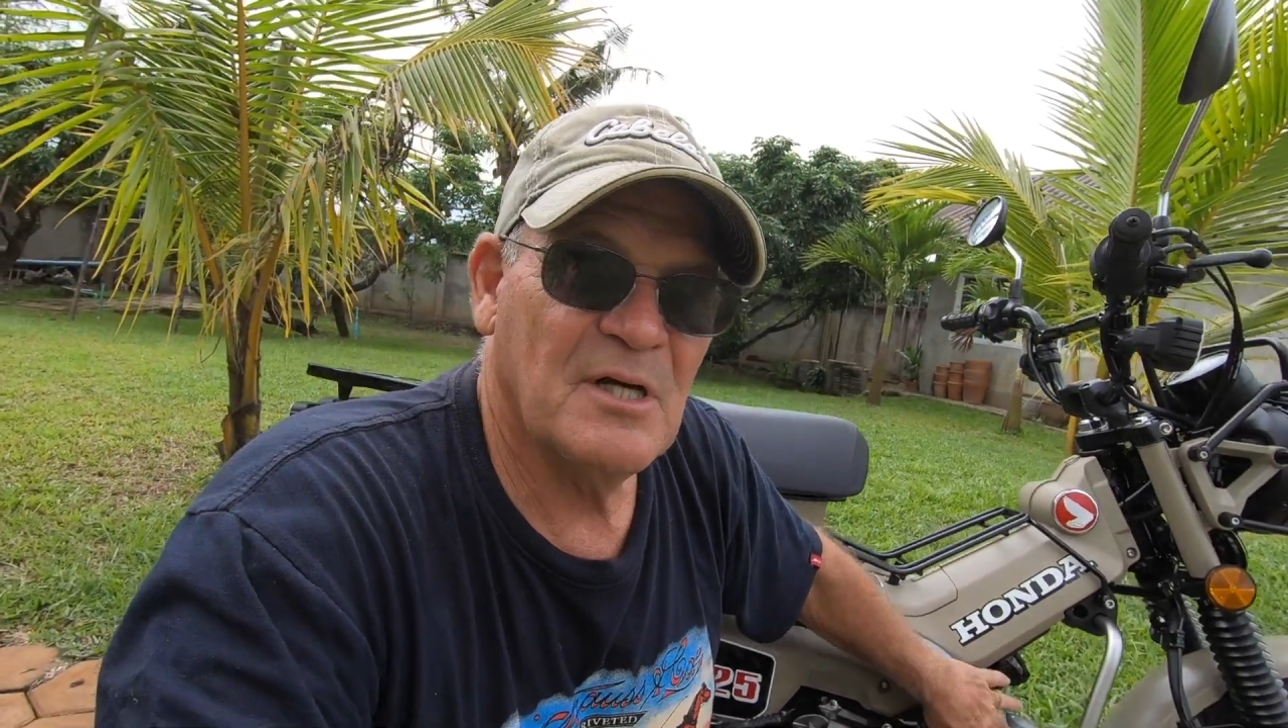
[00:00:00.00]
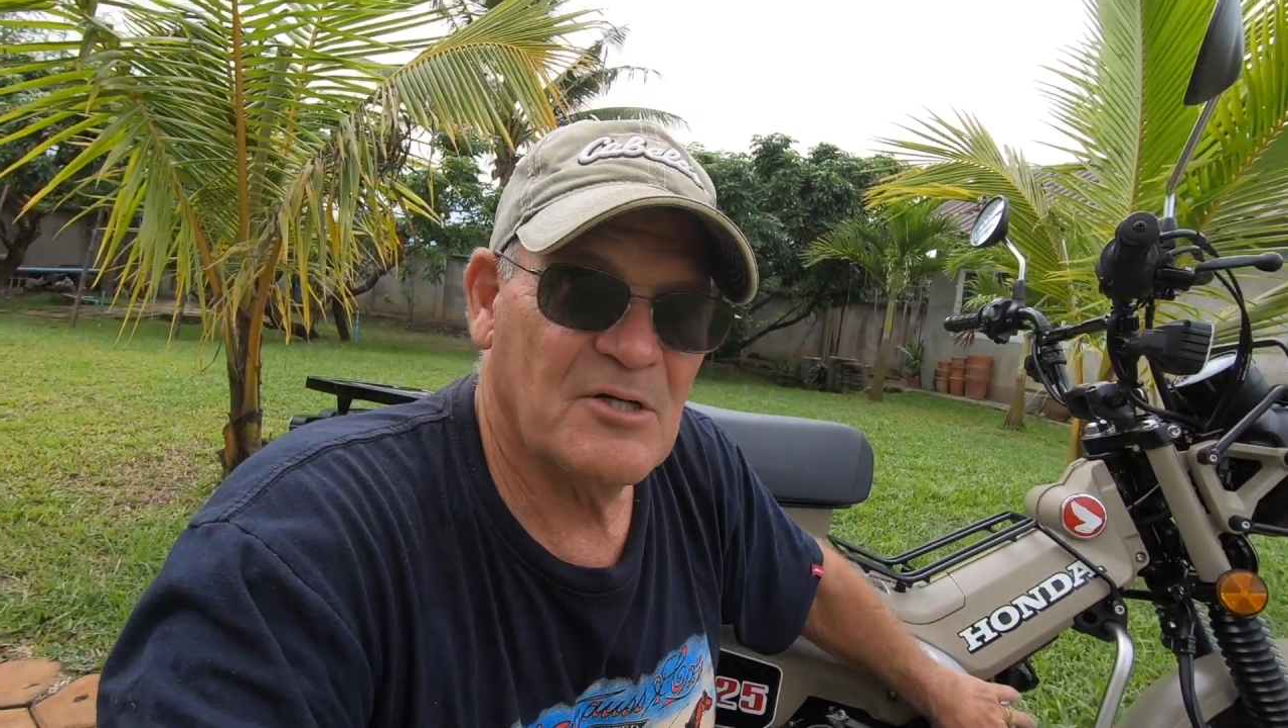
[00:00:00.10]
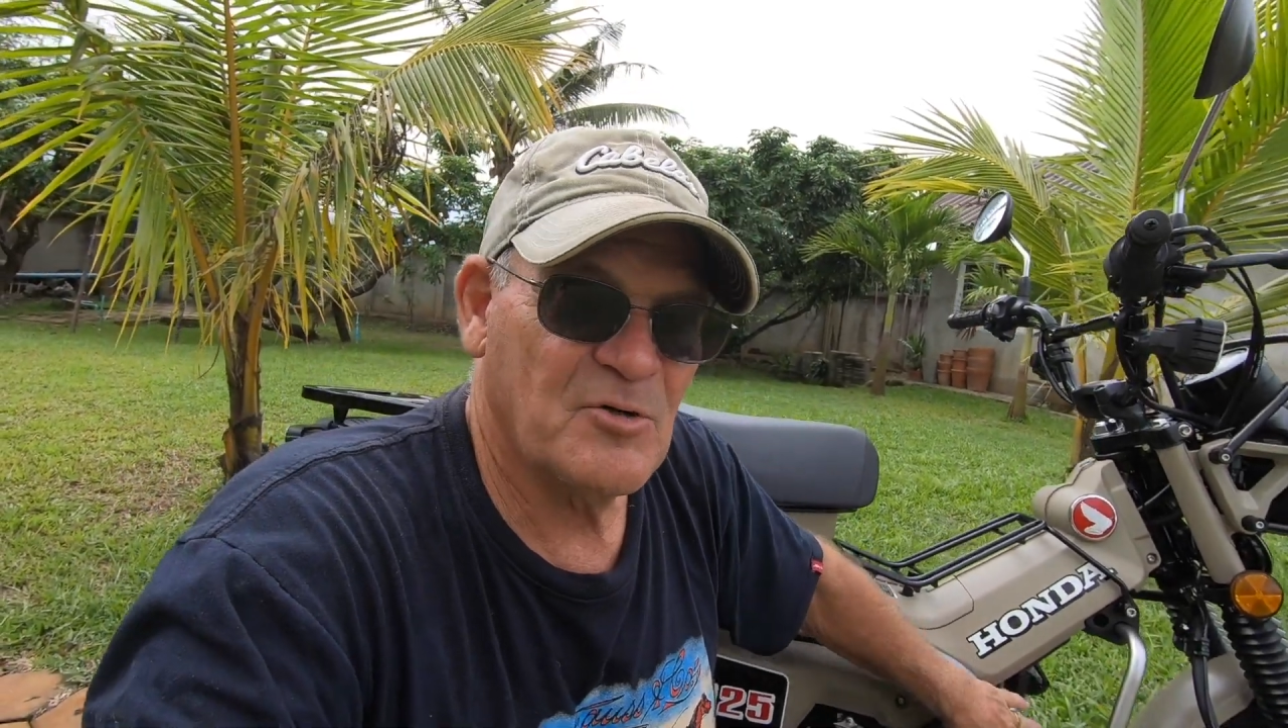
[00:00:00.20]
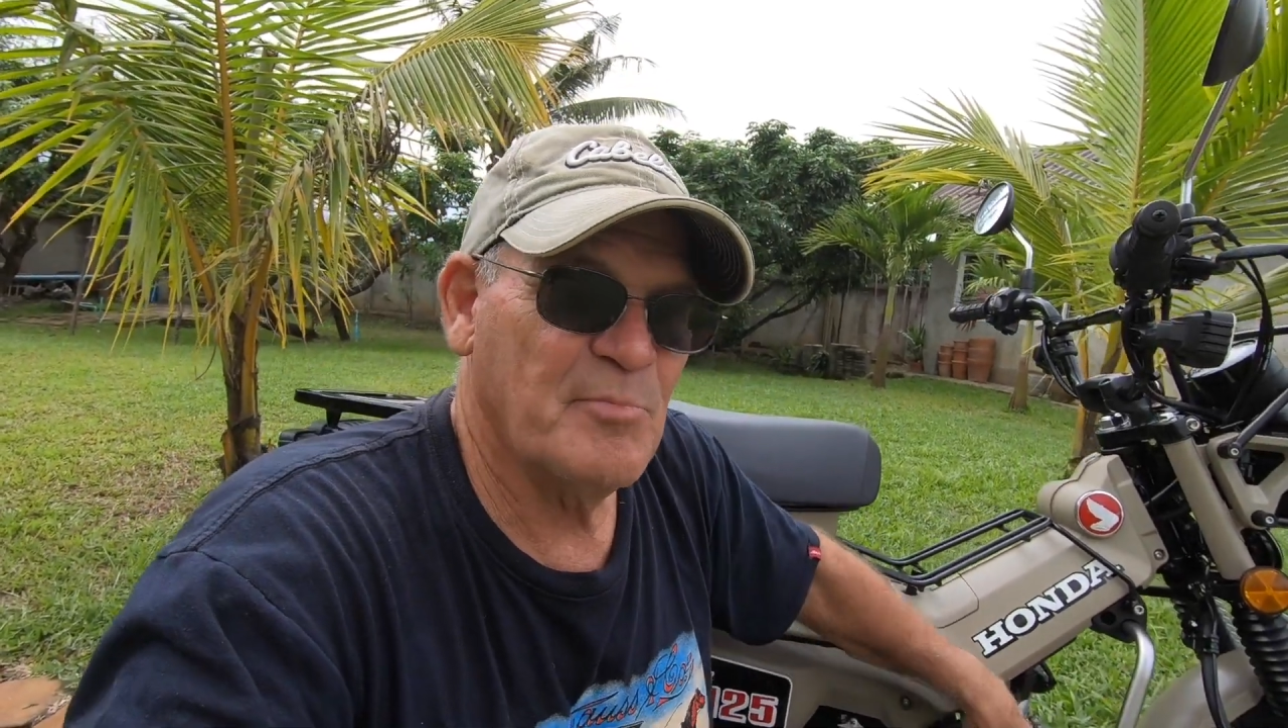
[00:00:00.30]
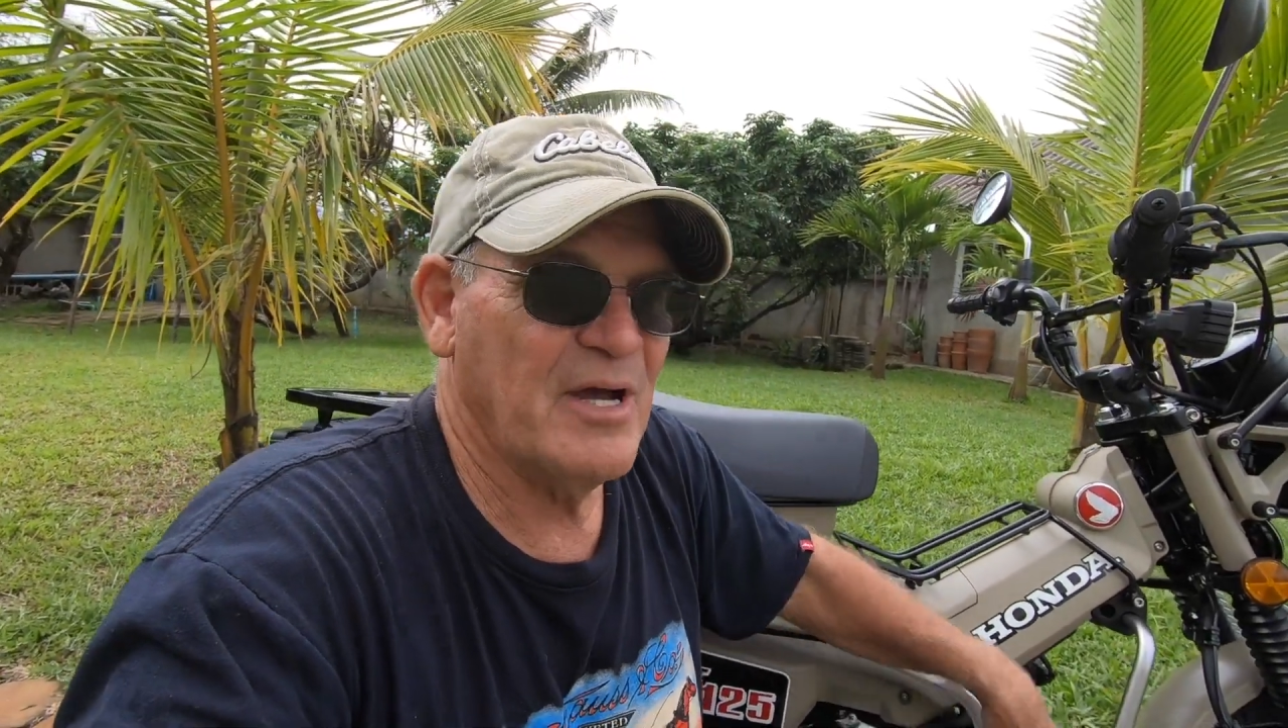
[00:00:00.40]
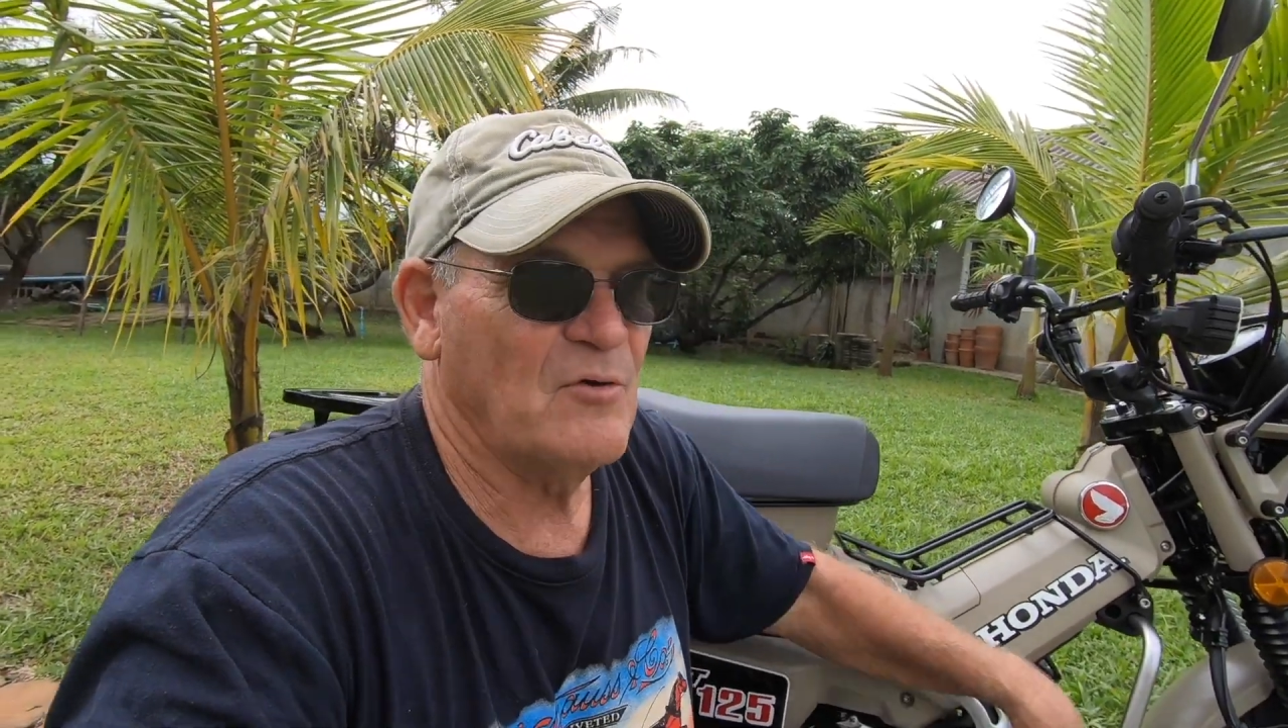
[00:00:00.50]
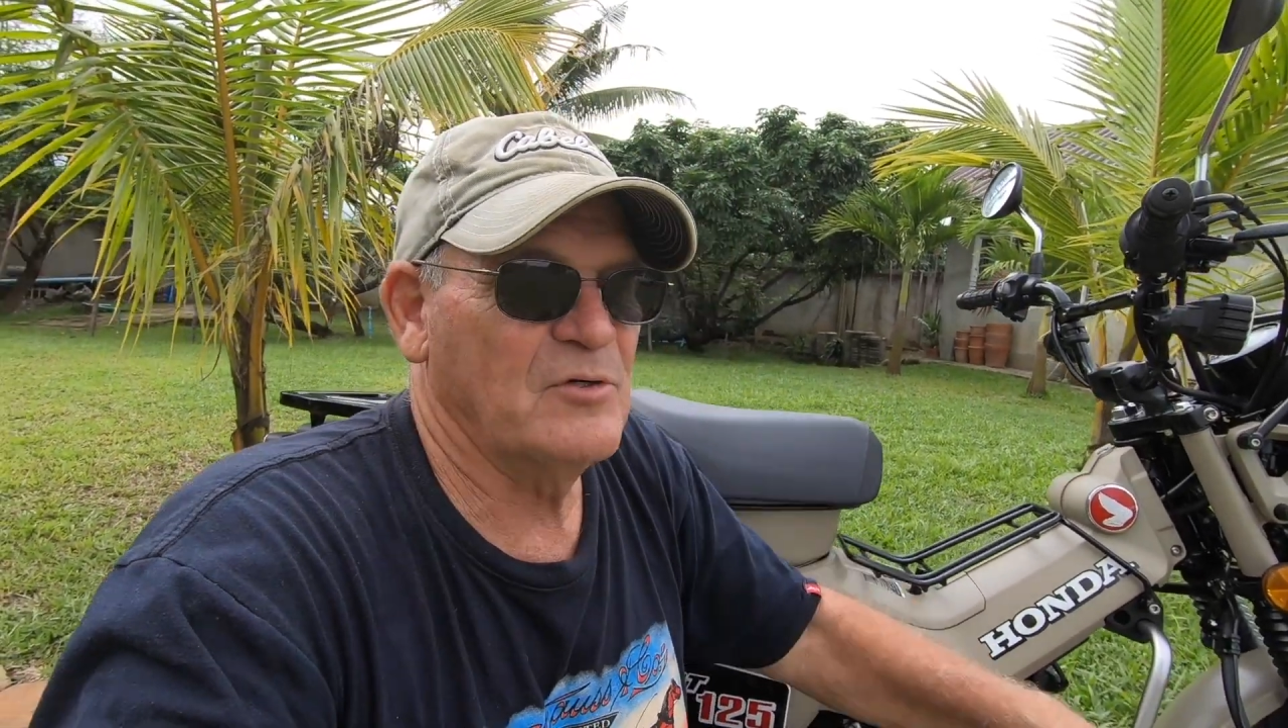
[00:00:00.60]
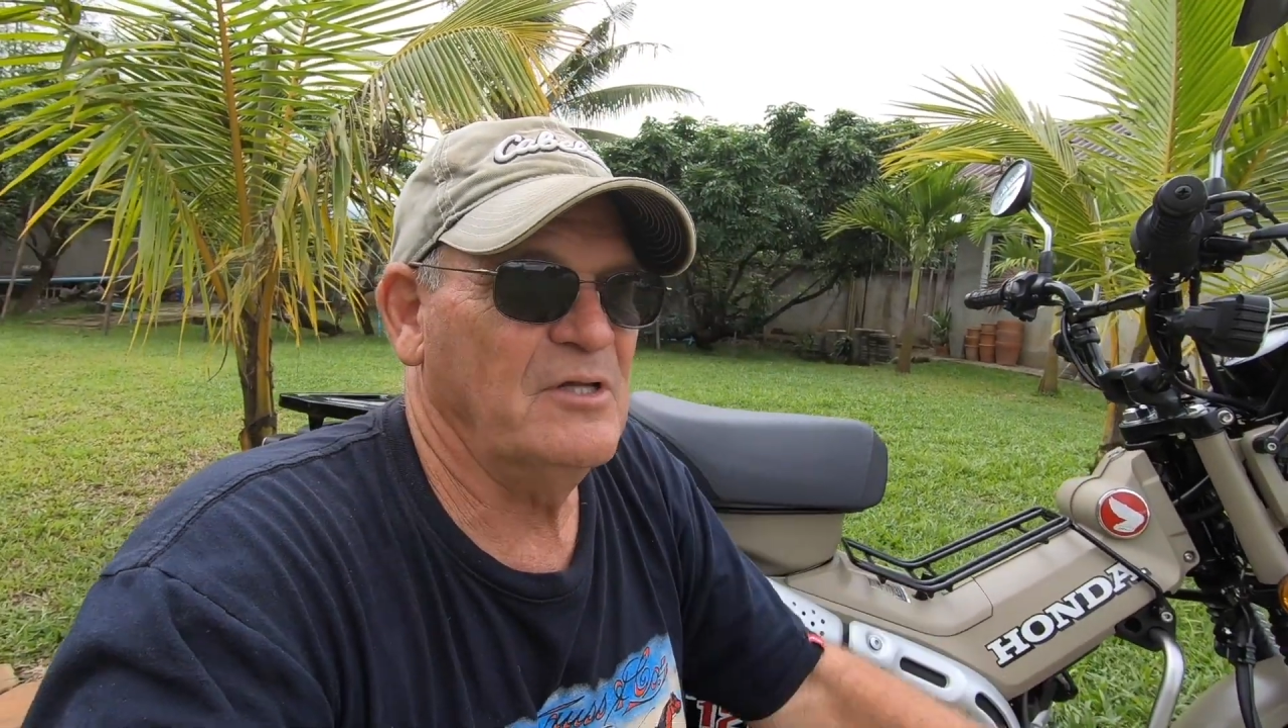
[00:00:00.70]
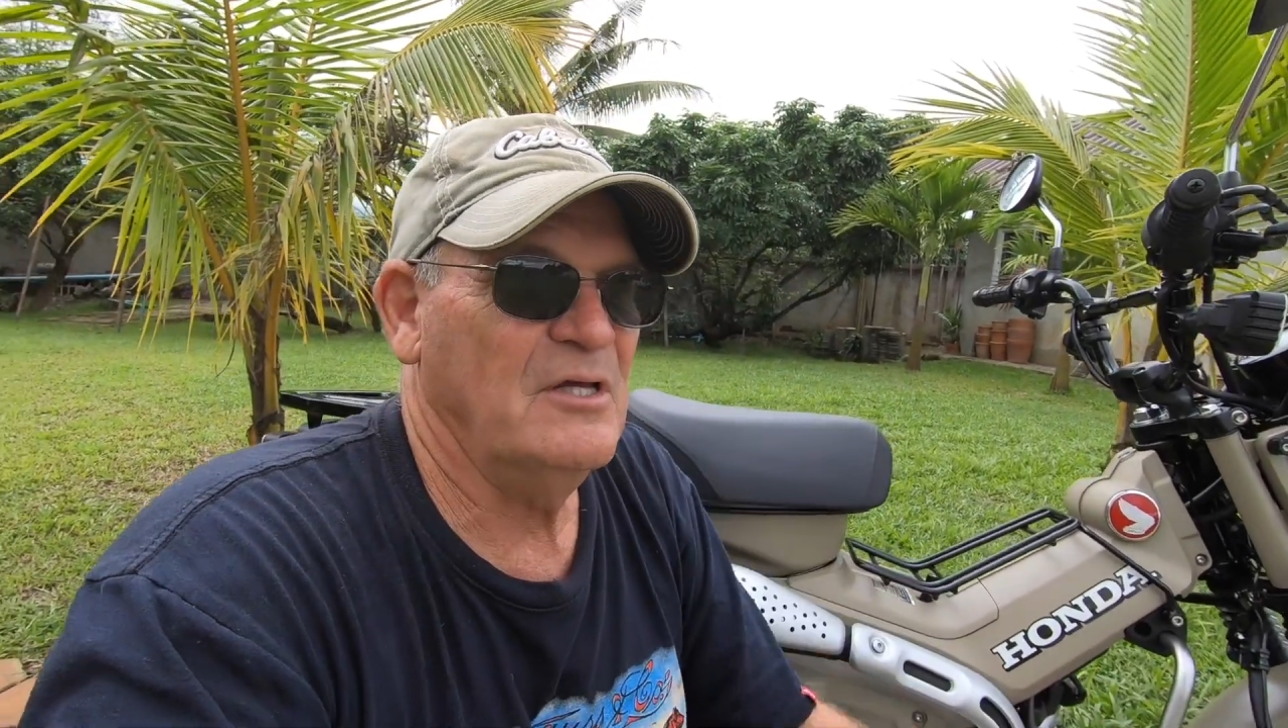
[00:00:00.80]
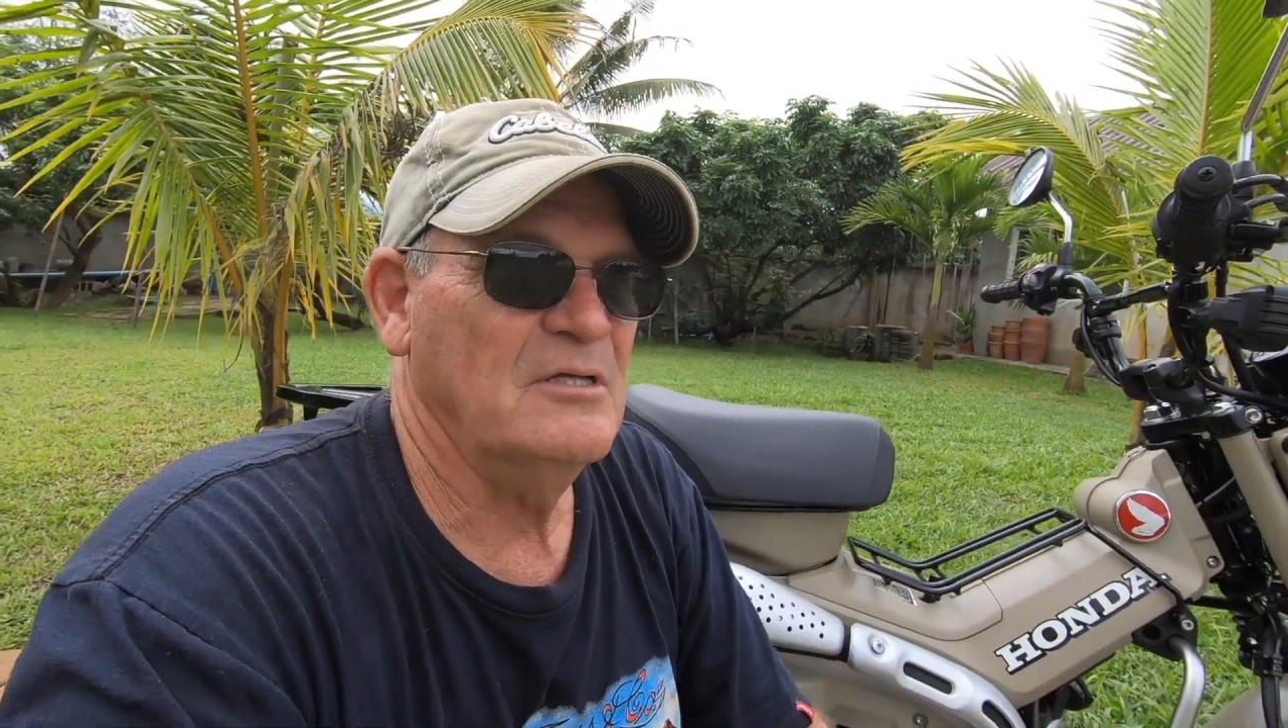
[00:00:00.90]

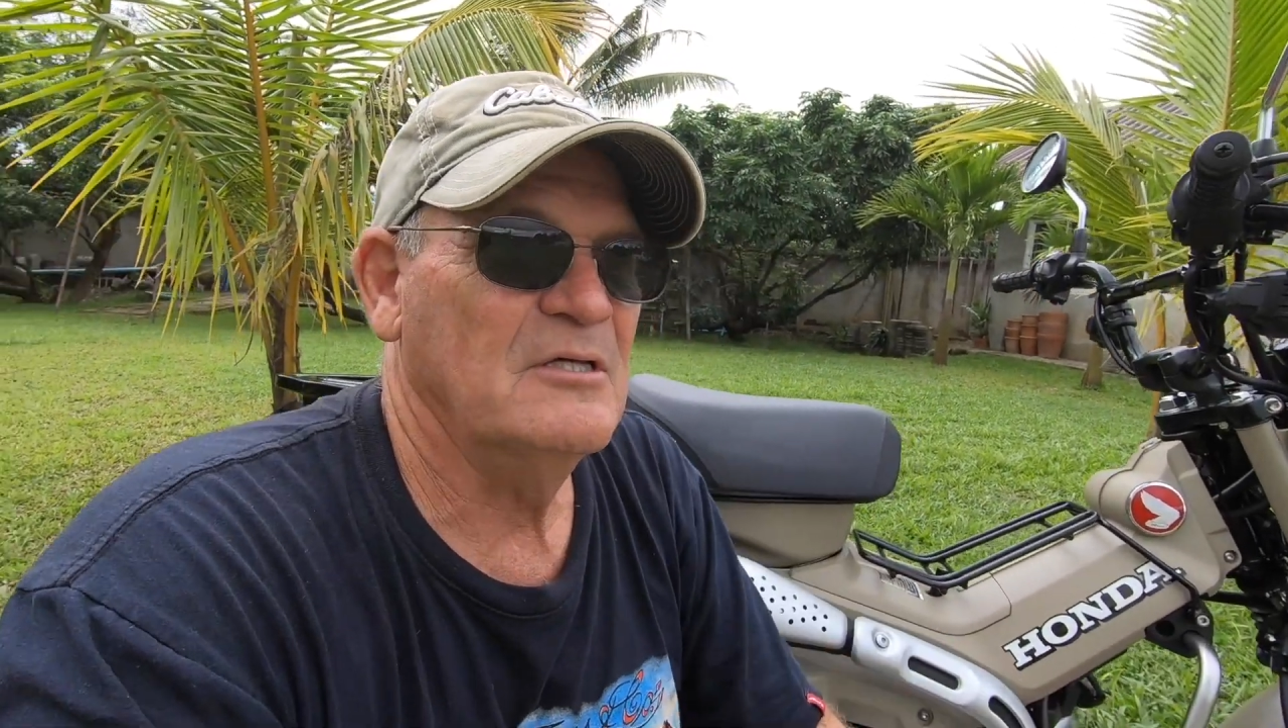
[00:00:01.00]
underpowered,